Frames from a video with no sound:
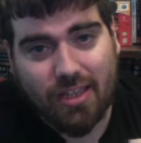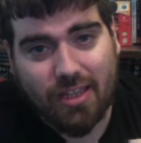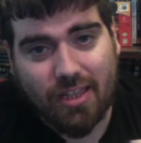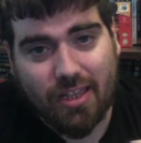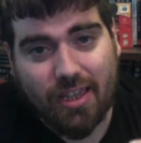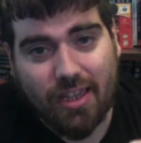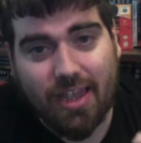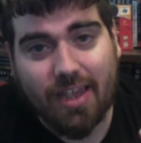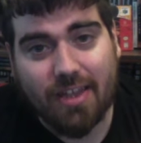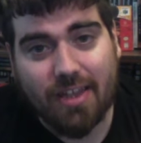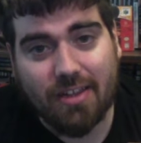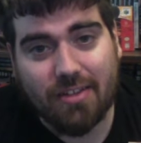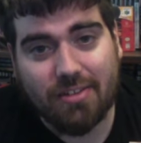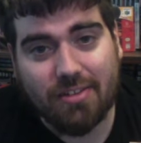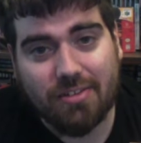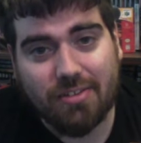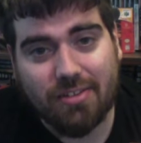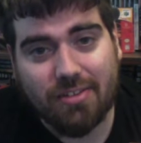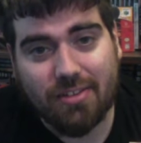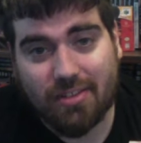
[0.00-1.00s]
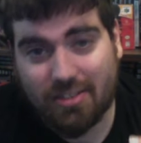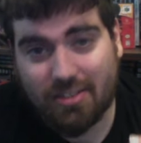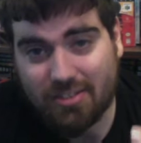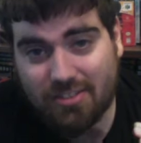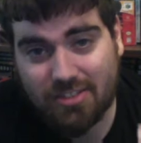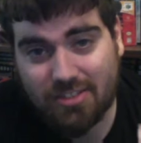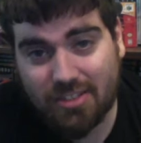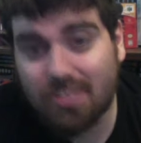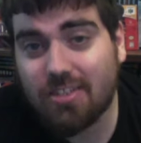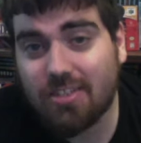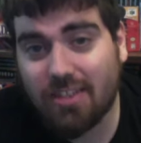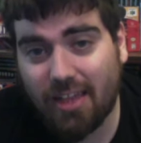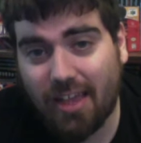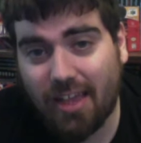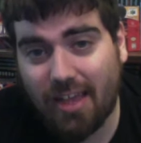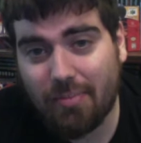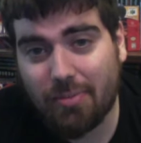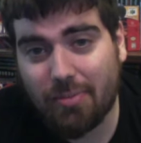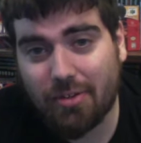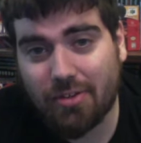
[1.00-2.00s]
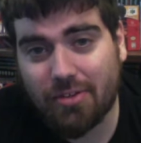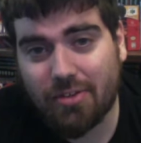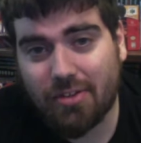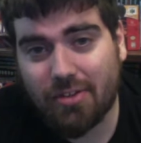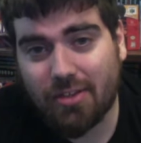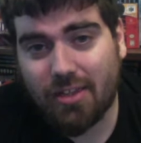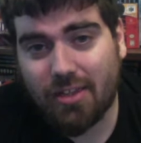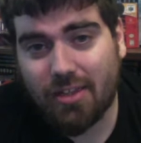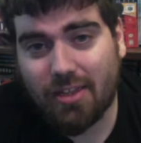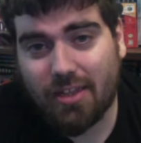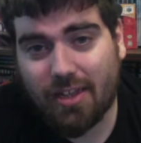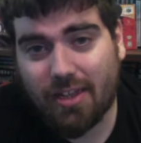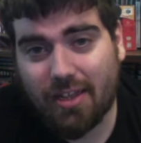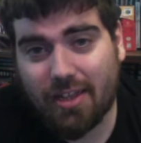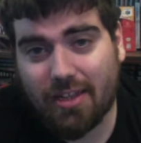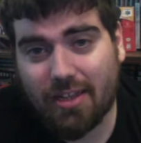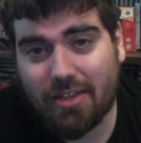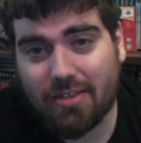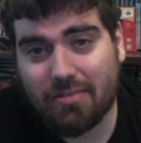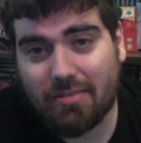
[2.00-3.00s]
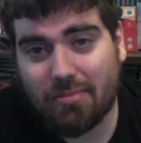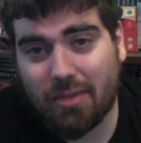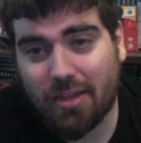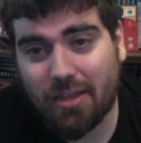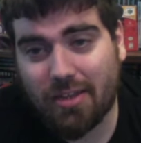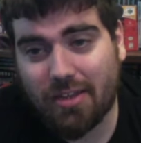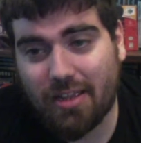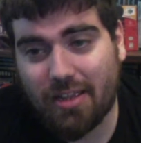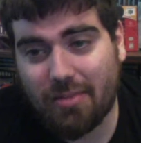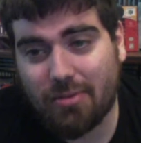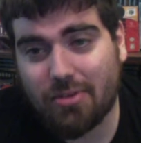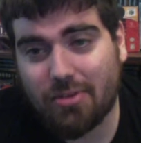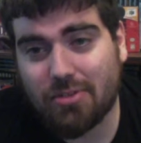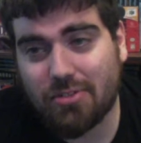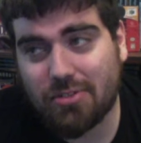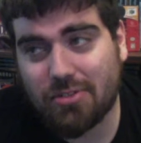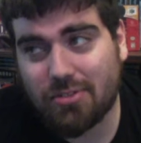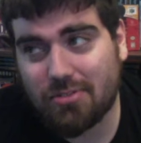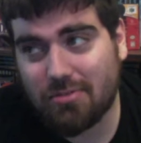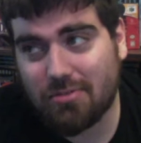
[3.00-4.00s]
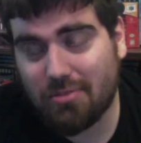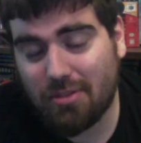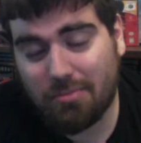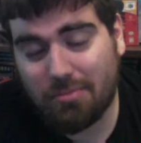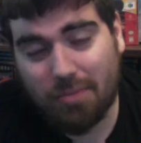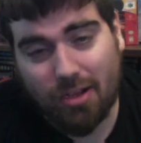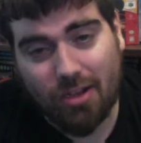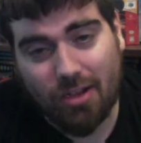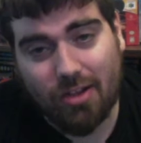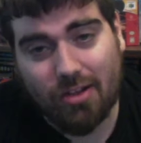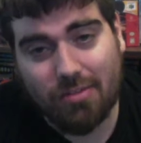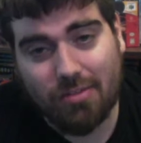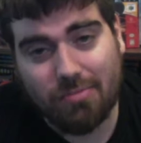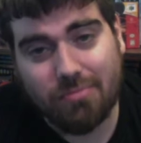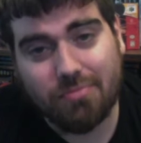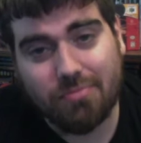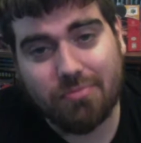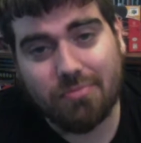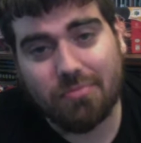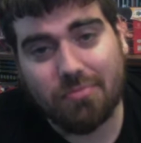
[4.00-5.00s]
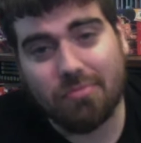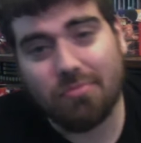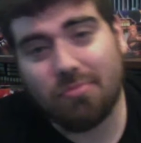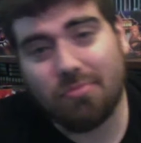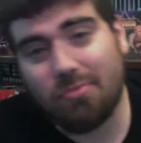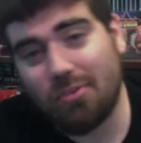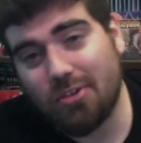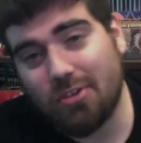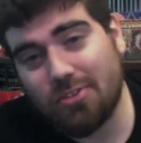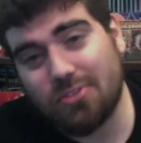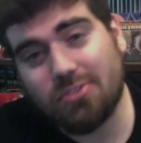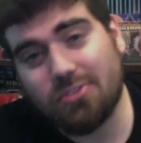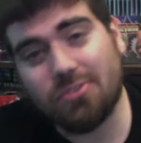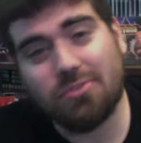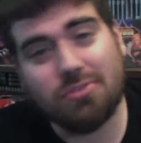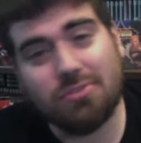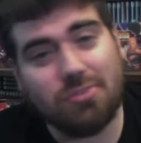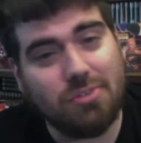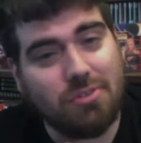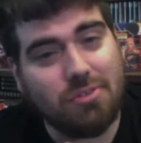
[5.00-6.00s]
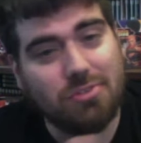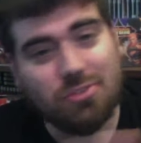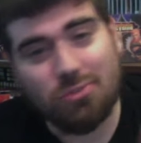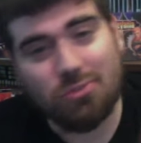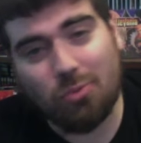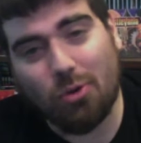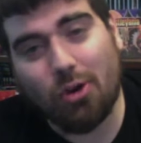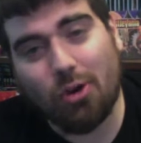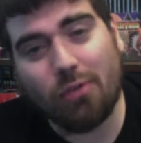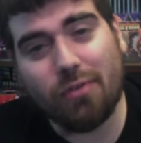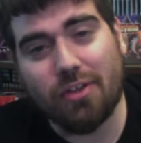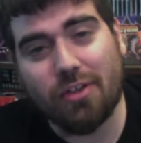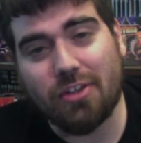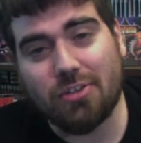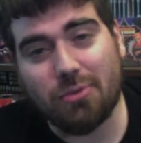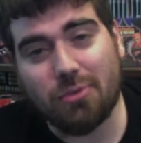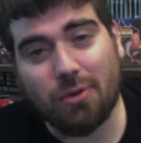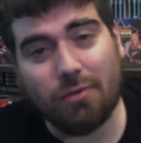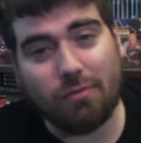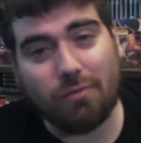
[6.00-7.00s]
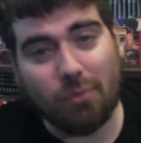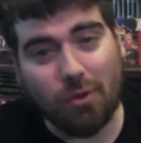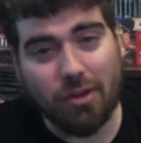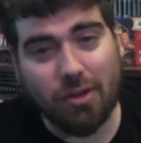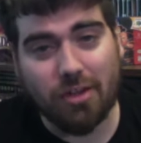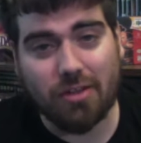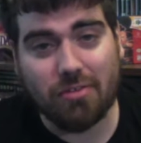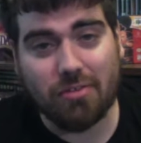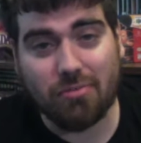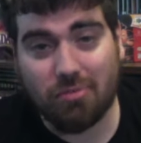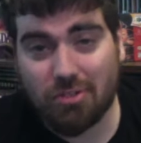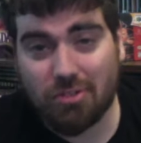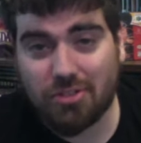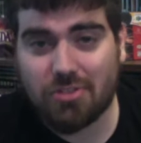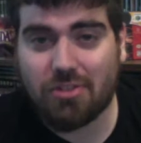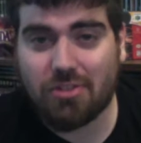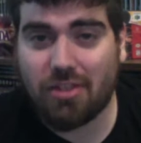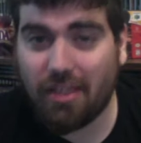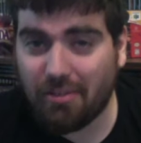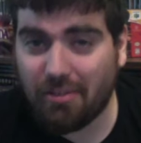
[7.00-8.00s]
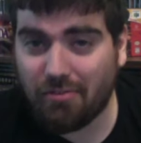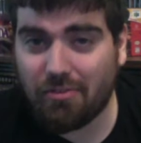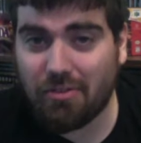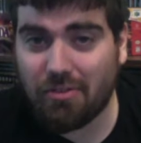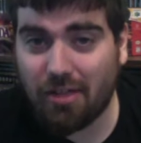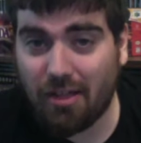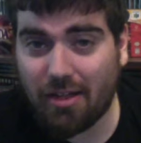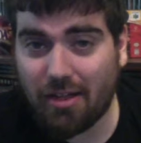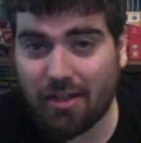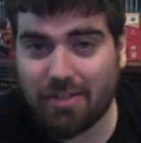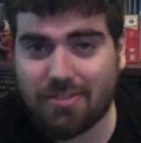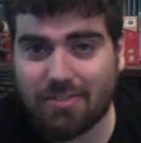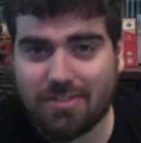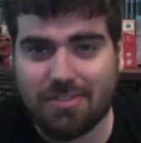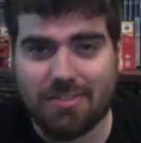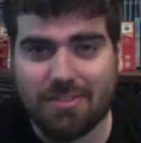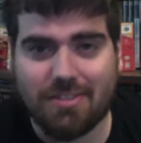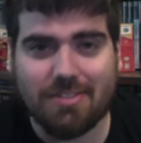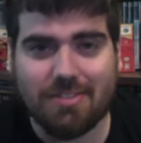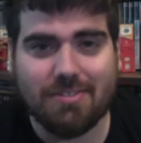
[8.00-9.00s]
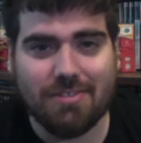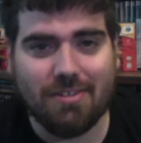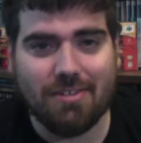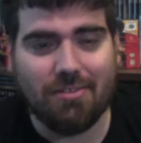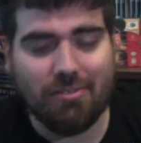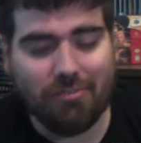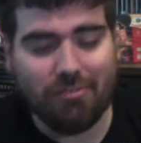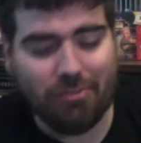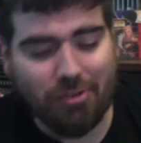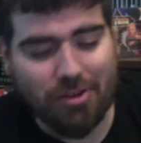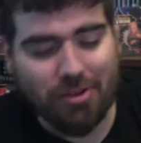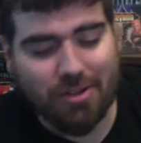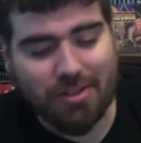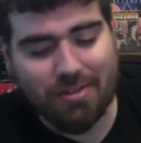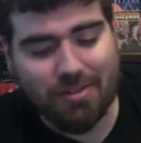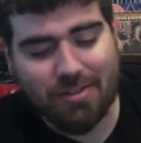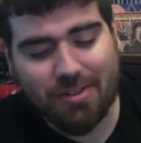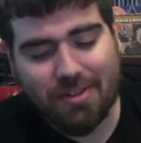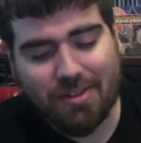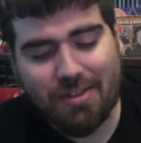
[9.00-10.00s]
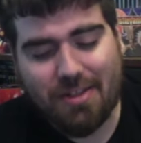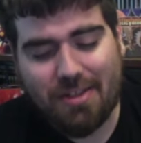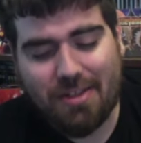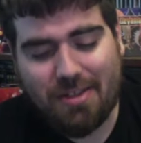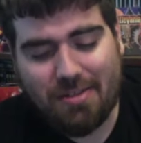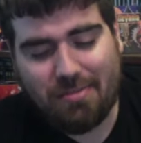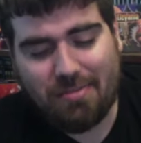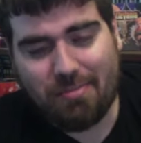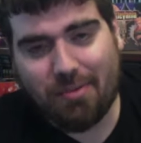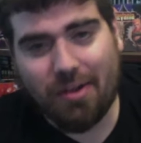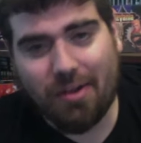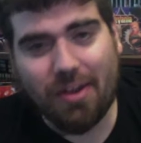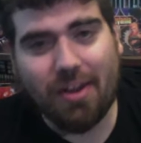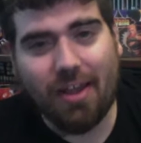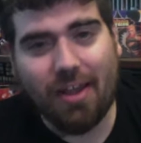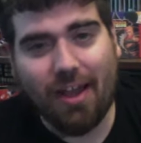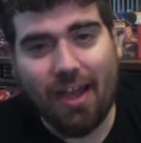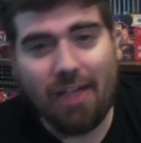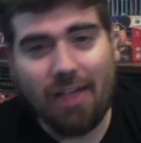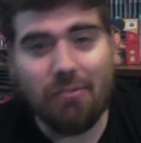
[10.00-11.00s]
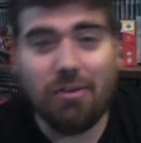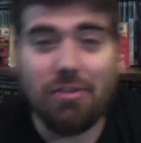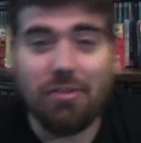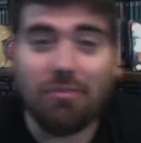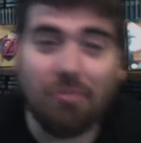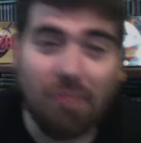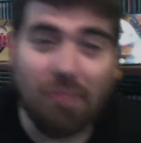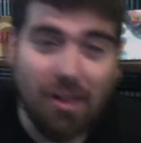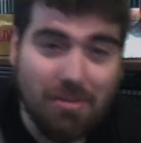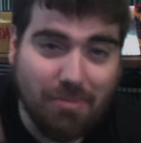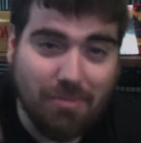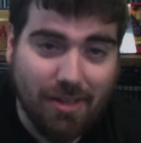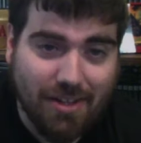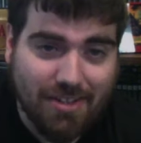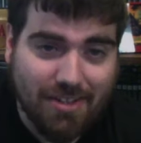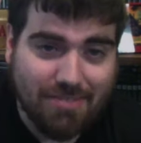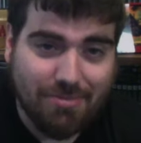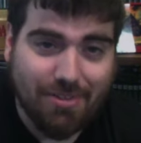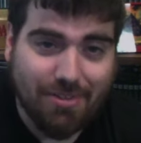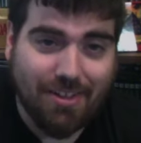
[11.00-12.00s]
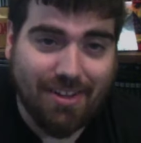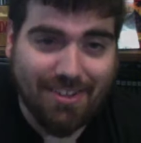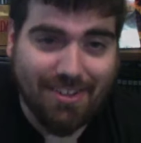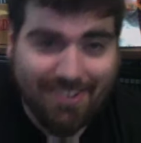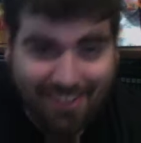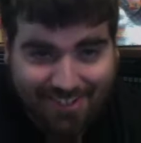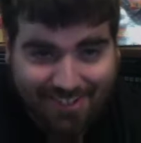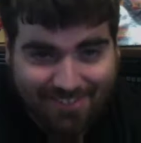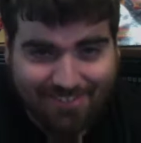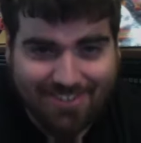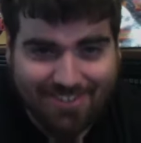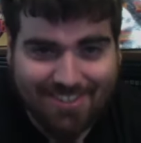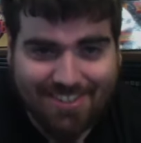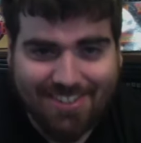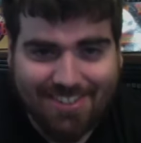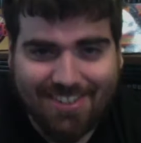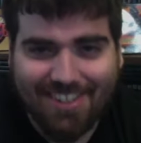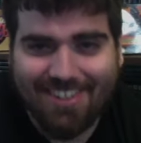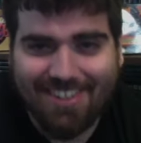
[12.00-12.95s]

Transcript: And it just had happened. And my neighbor's mom was swerving to avoid it, which, thank God, she avoided. But I went right back to playing Tetris.